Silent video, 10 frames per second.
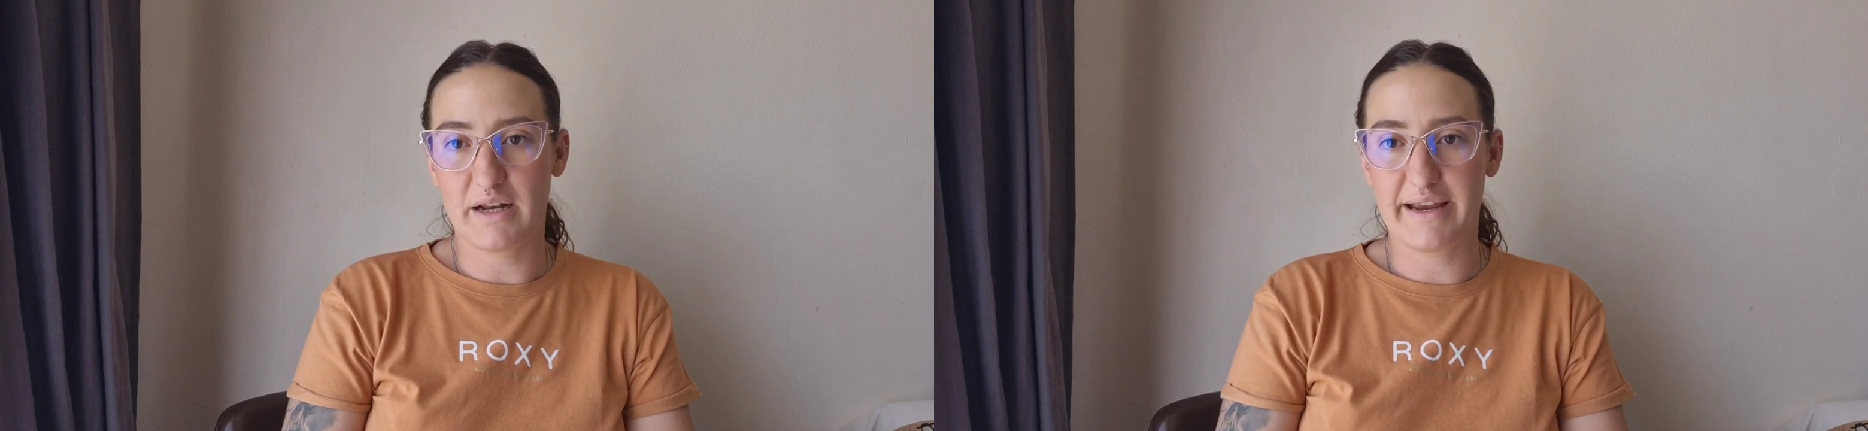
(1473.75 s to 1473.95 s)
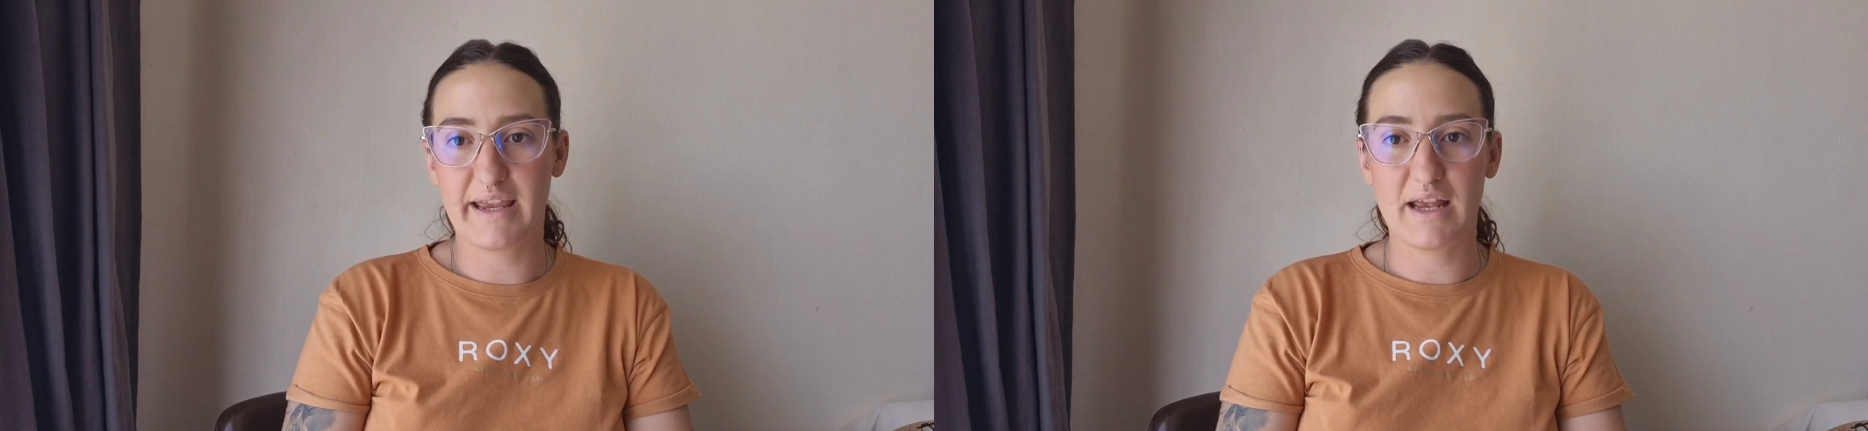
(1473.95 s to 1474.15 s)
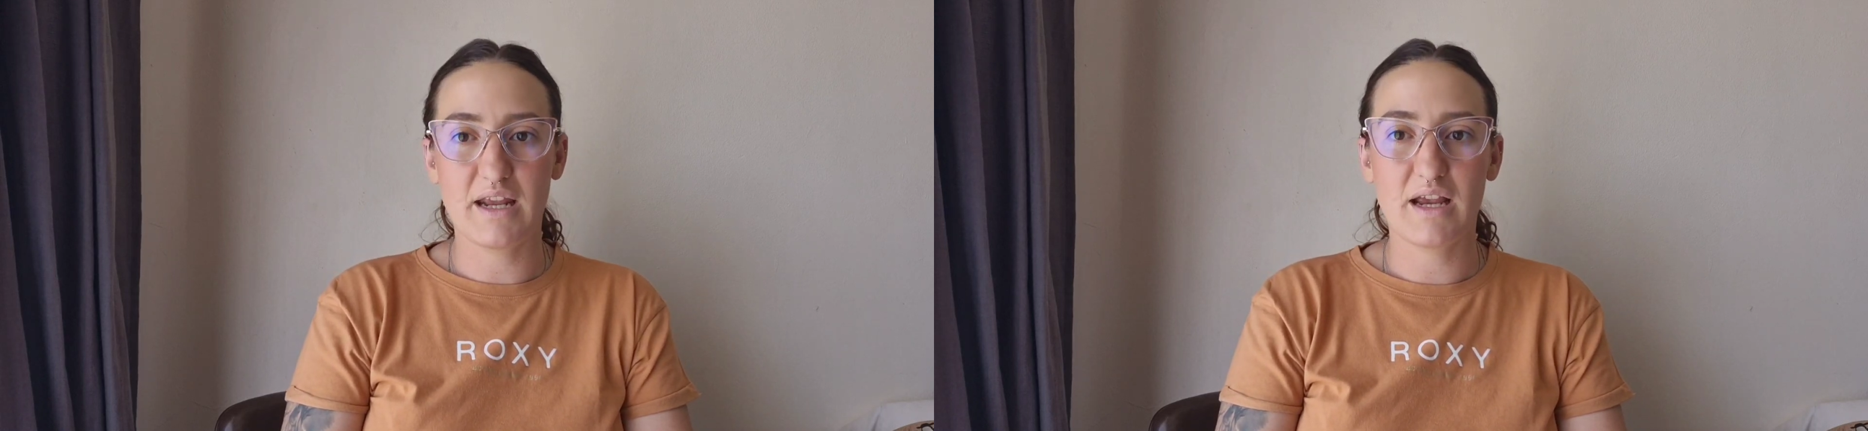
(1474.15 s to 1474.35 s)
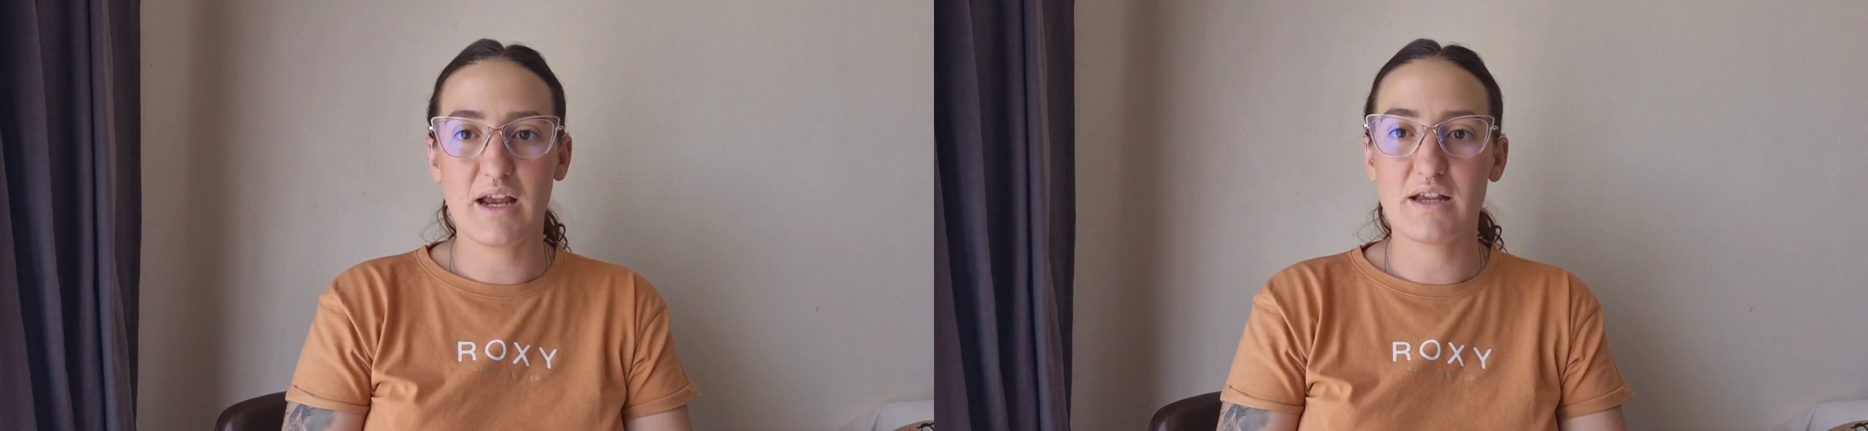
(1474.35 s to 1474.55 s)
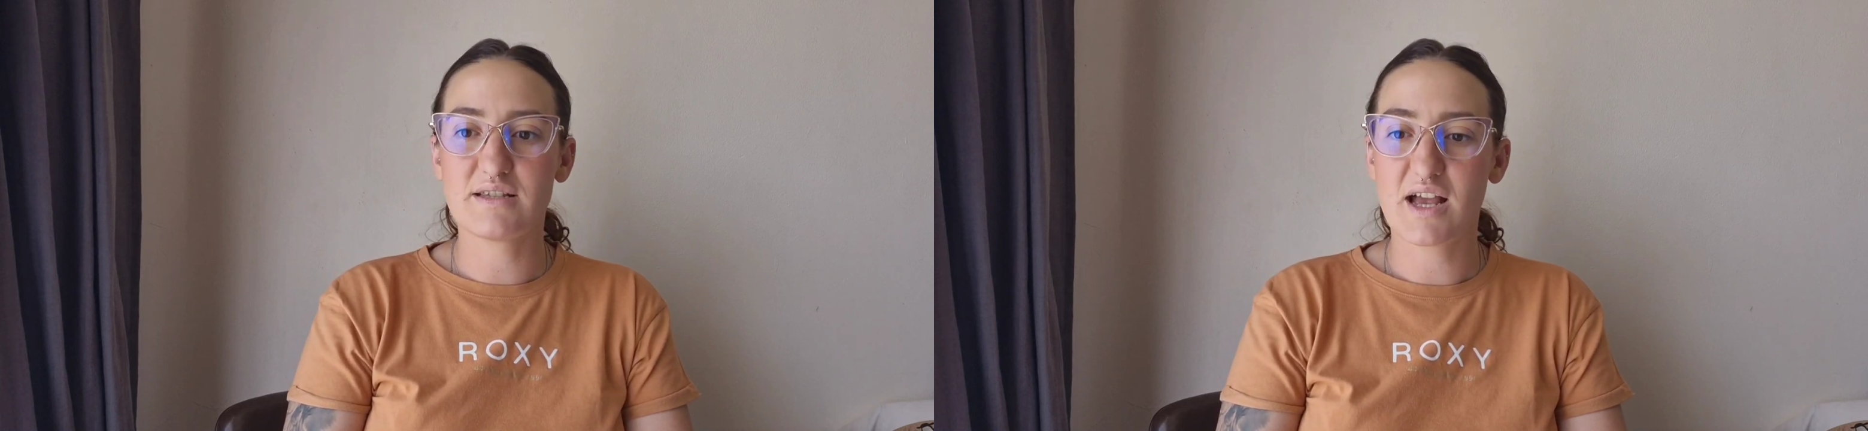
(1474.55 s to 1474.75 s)
like getting
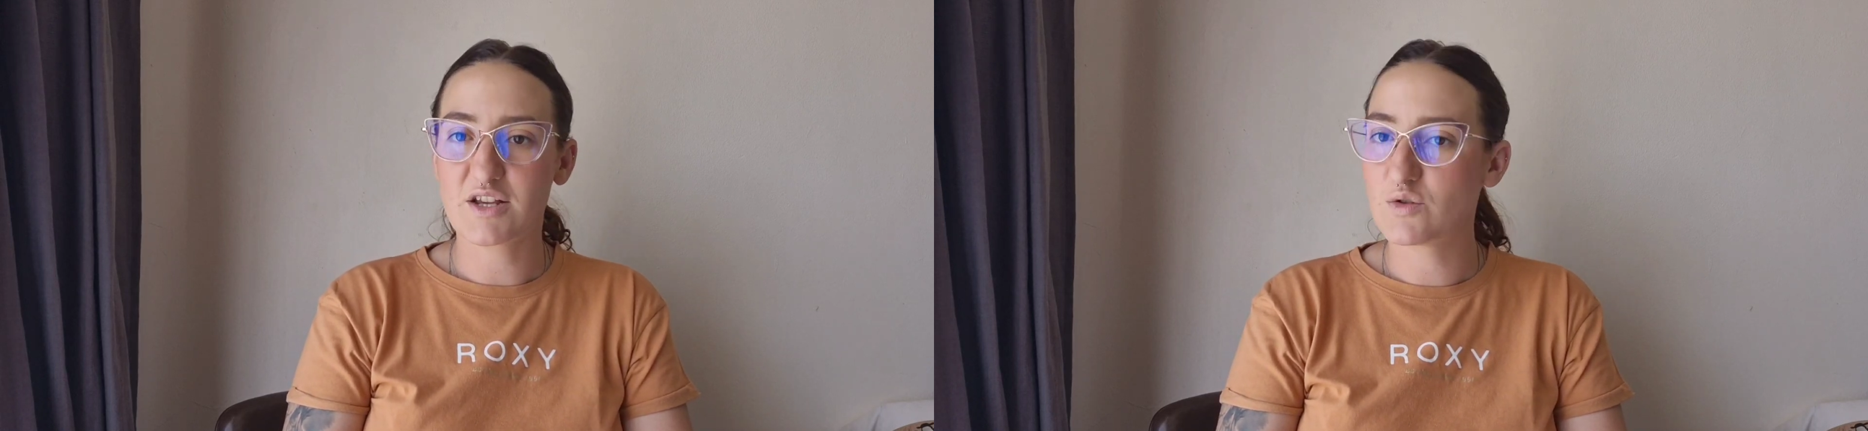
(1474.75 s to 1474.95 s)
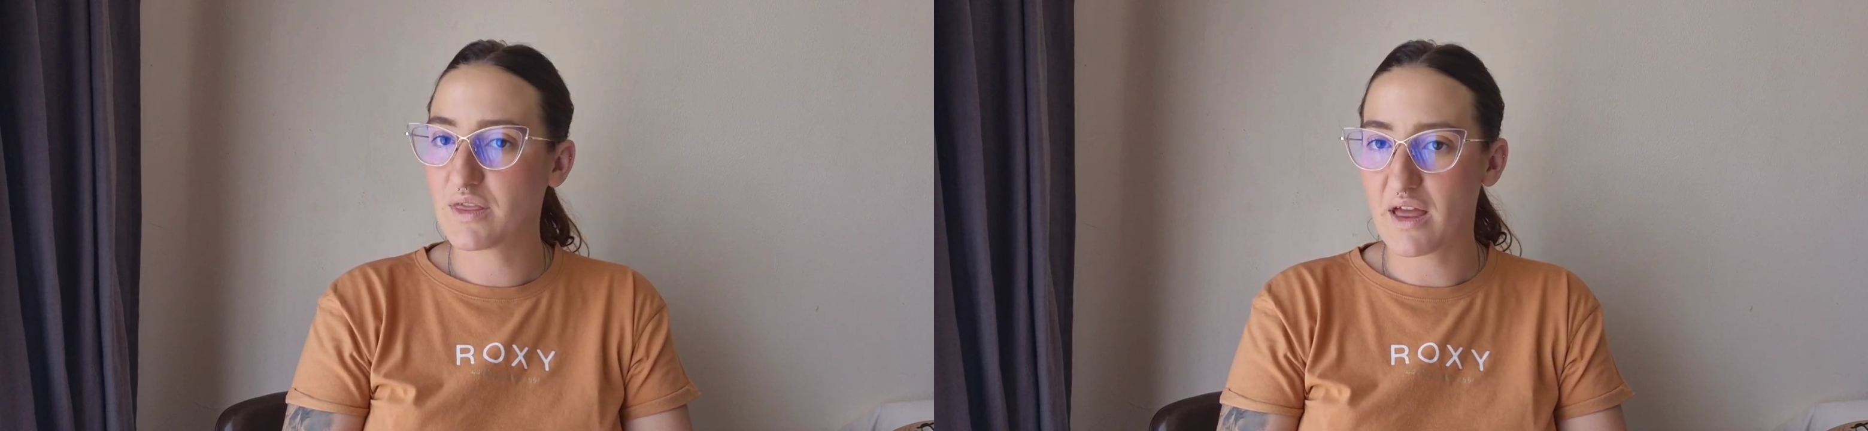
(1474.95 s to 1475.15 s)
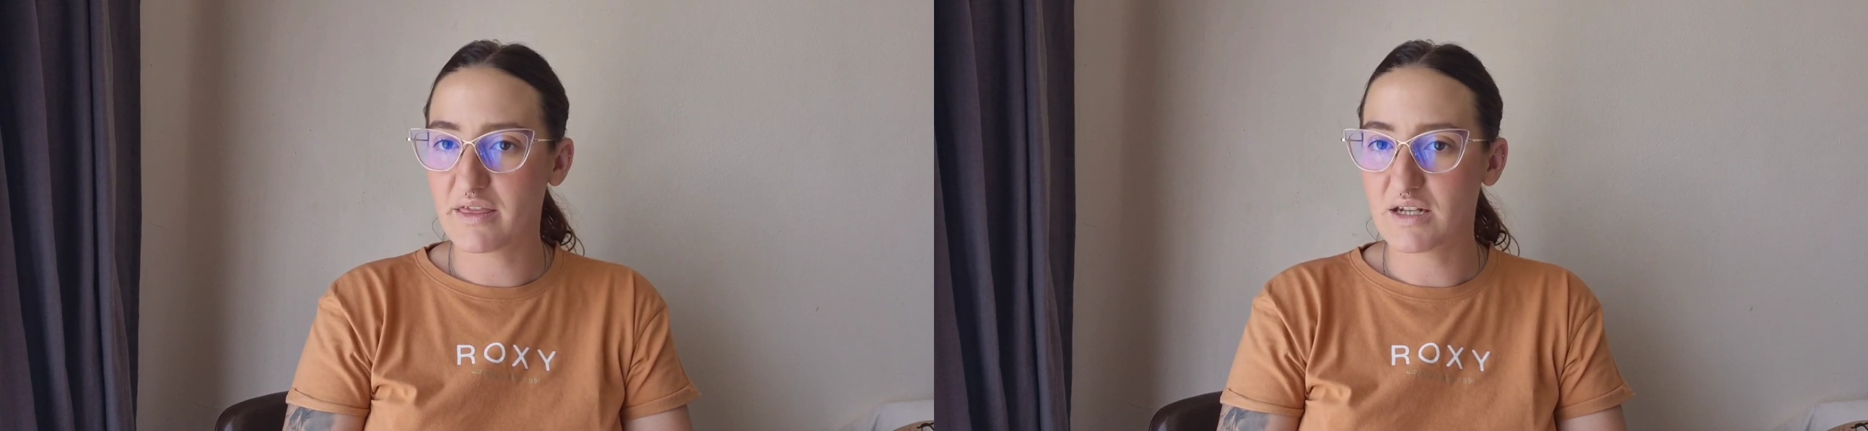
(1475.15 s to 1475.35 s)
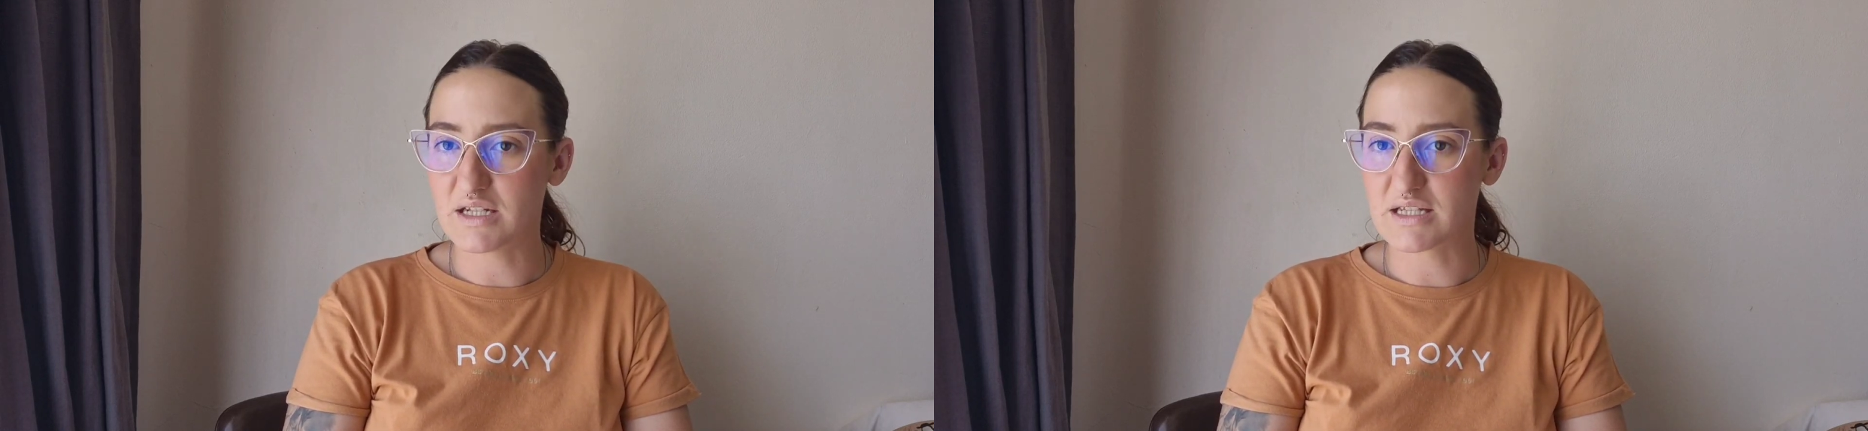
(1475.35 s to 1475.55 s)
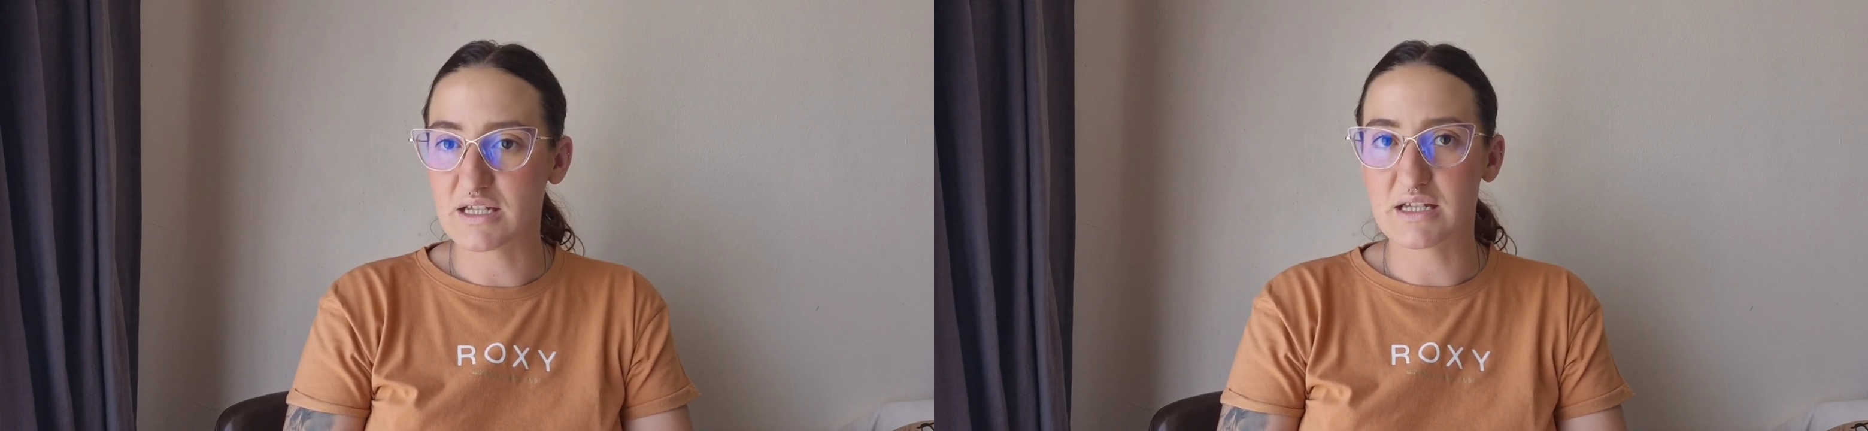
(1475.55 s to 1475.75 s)
in touch with other
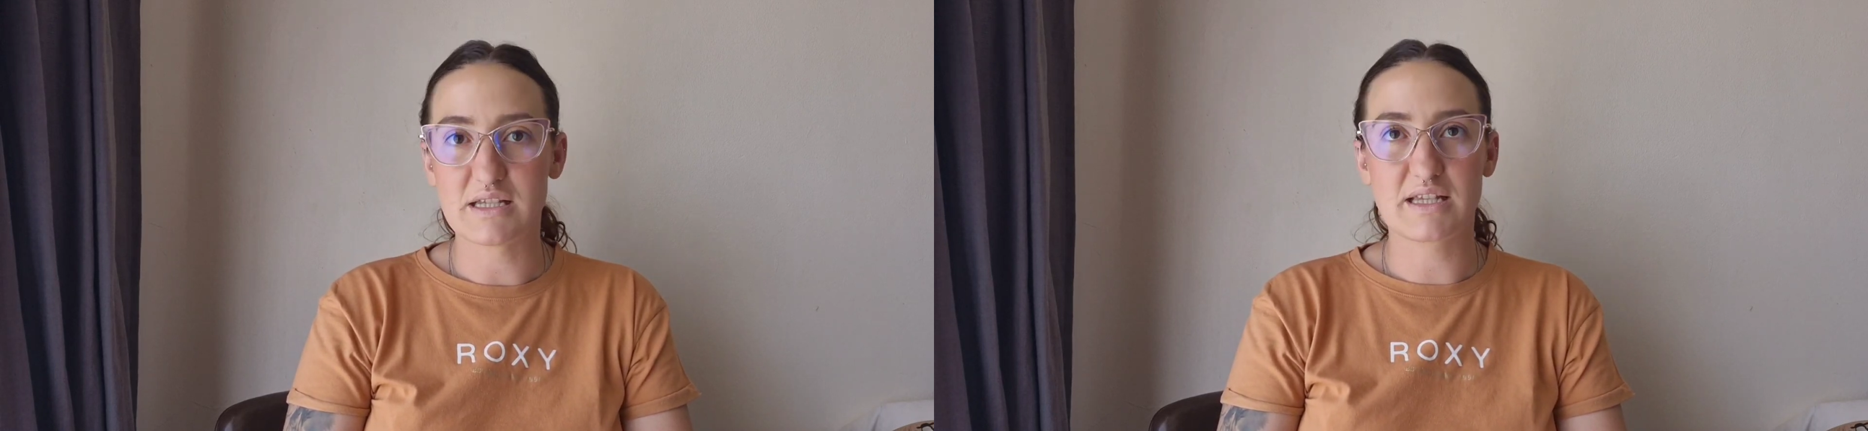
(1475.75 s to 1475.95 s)
knitters,